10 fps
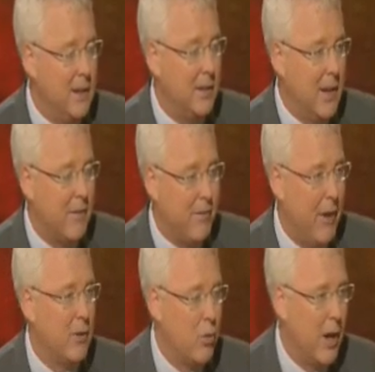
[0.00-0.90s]
internet
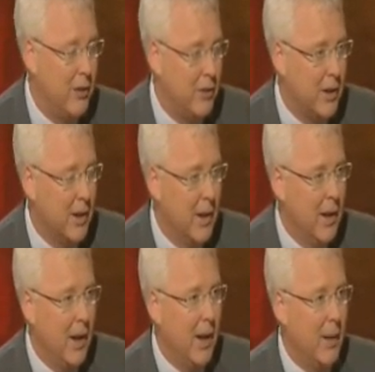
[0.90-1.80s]
fundraising
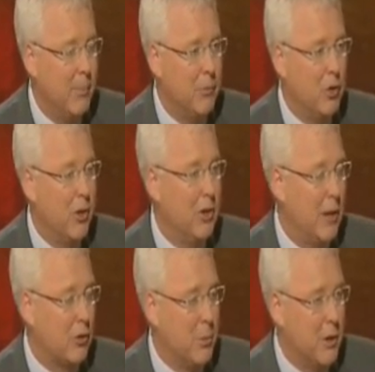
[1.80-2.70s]
to the
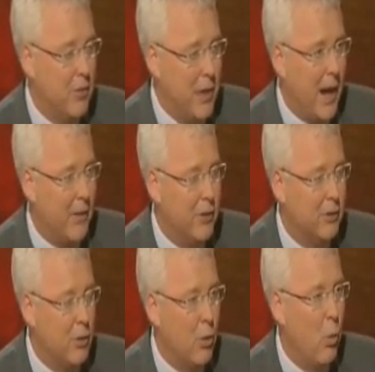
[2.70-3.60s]
detriment of the
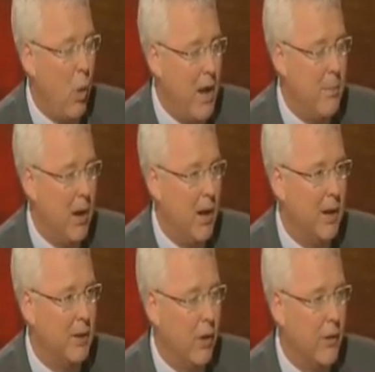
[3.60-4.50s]
others who are way
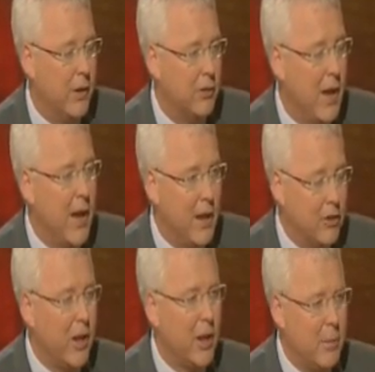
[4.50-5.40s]
behind on this.
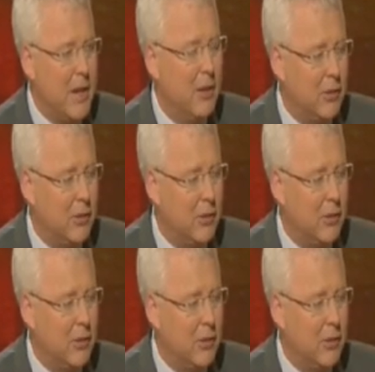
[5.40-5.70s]
Is that going to be a